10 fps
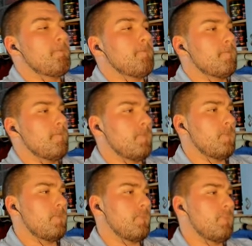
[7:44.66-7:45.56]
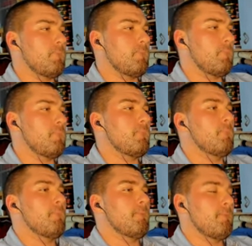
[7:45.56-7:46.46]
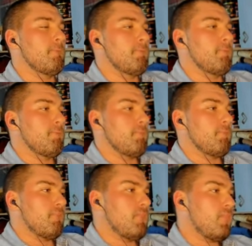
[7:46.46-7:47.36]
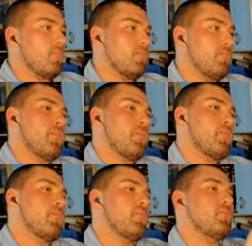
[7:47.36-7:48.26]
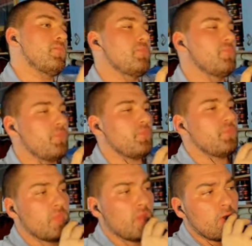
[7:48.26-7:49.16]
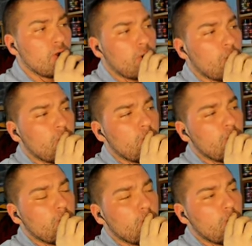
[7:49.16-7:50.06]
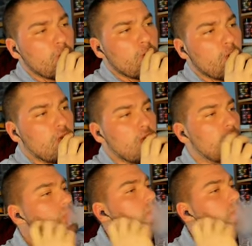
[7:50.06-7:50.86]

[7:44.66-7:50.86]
This person isn't speaking.